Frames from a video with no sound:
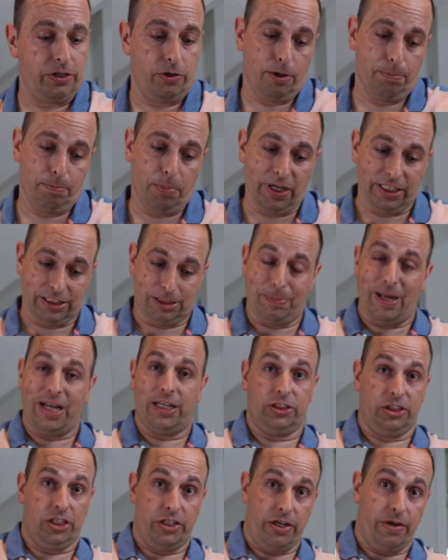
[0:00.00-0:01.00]
you can buy
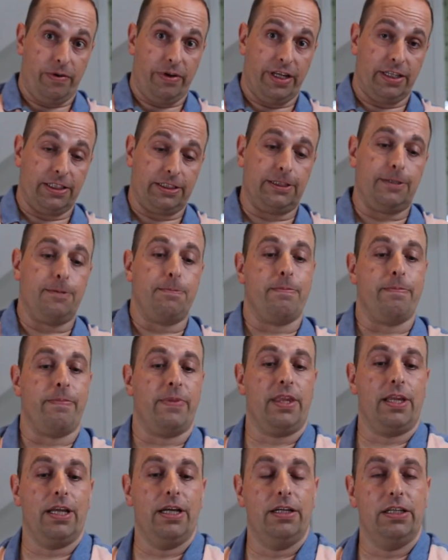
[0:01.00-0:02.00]
expansion units.
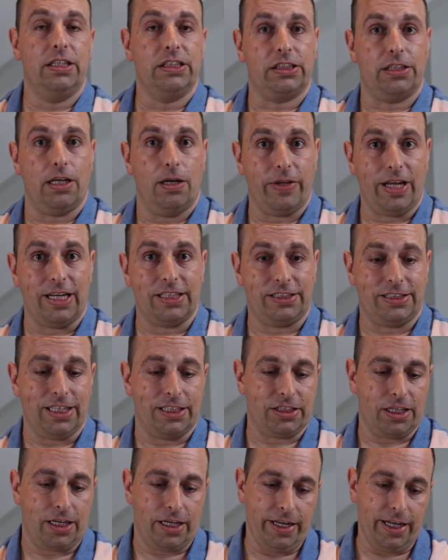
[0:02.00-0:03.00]
So that
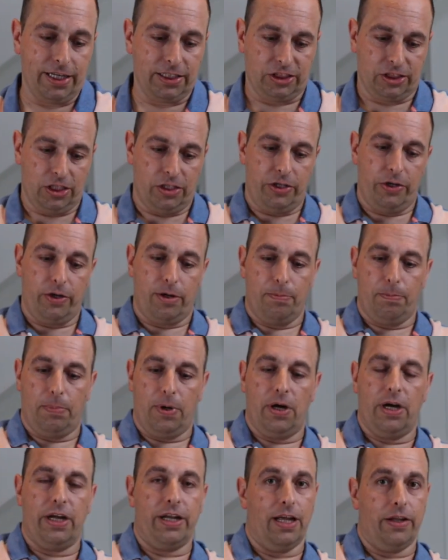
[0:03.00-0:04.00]
Sata connection, you can
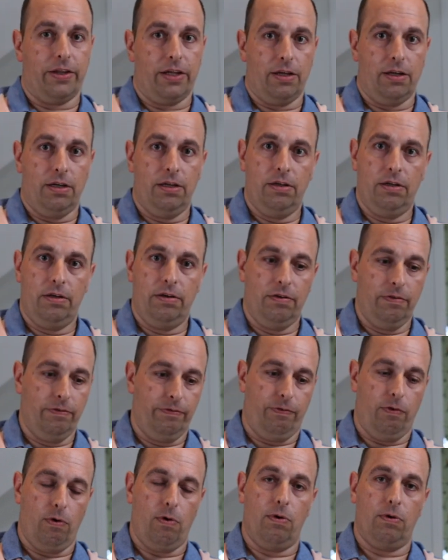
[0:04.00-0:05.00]
buy another
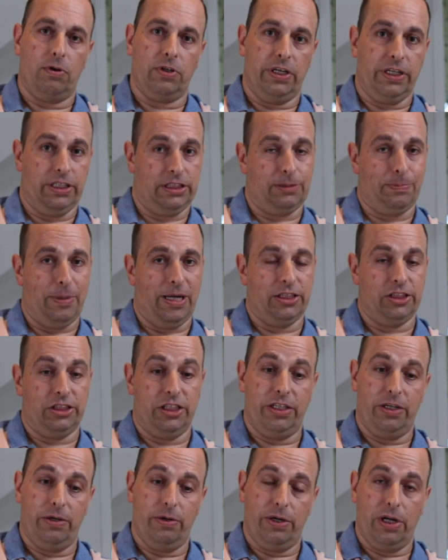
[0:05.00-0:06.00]
4
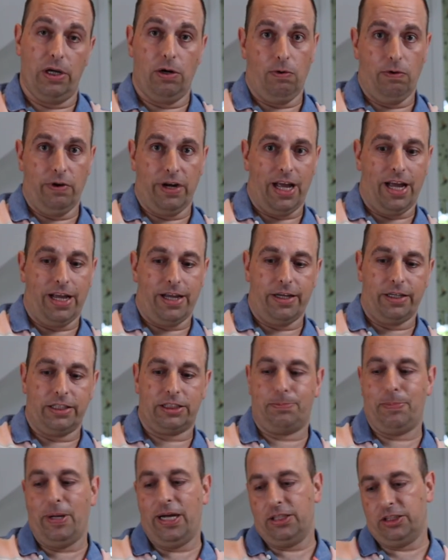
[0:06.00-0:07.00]
expansion unit or an 8
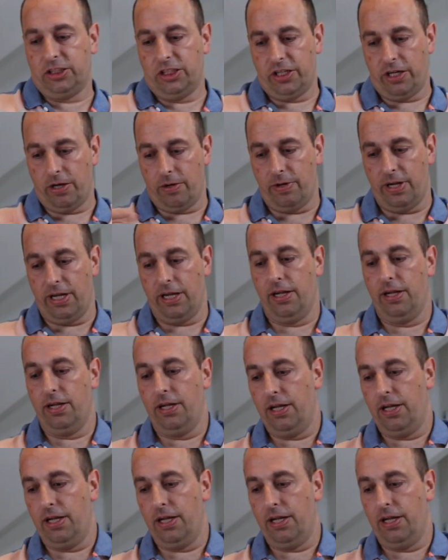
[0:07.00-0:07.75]
expansion unit,